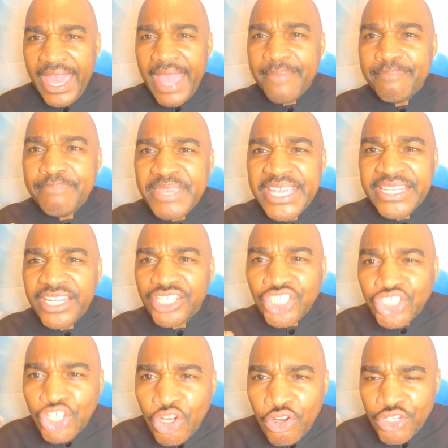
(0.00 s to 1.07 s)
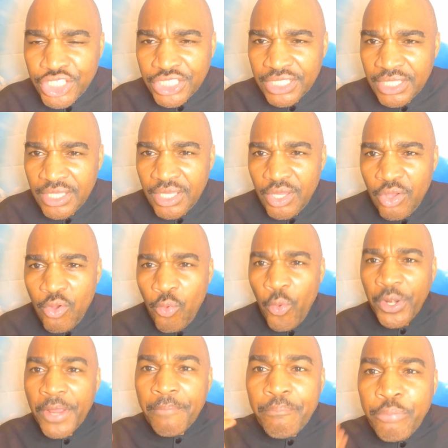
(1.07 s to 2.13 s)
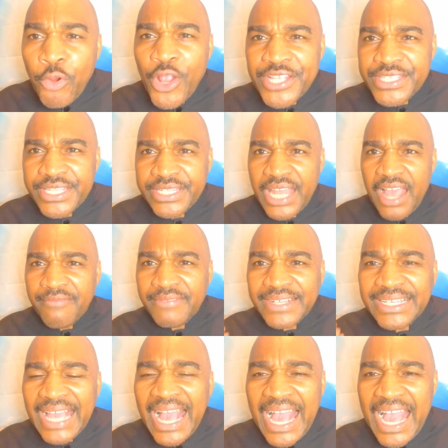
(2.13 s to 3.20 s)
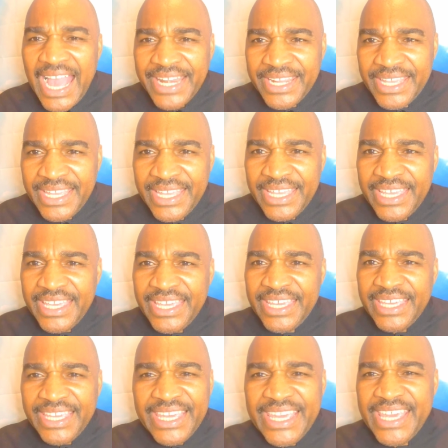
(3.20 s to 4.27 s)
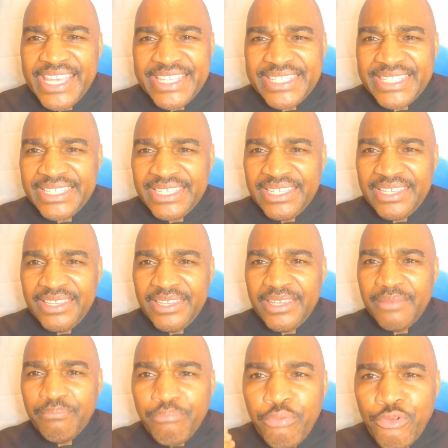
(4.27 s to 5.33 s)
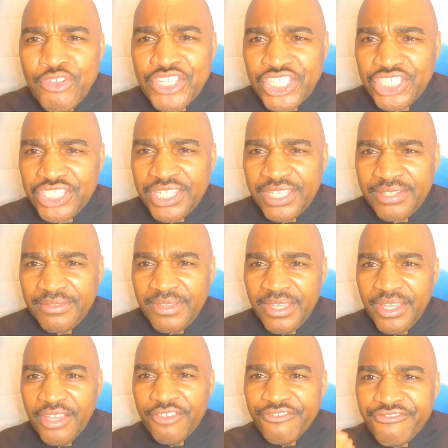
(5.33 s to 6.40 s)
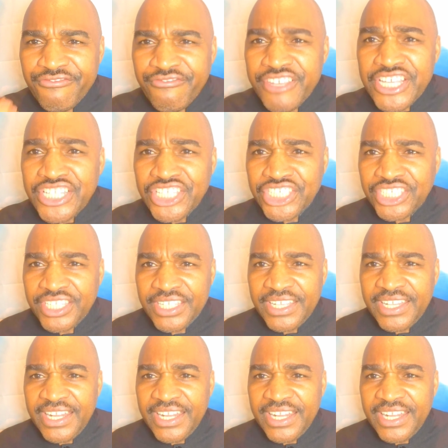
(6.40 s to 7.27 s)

and be in a church where the presence of God is preached reached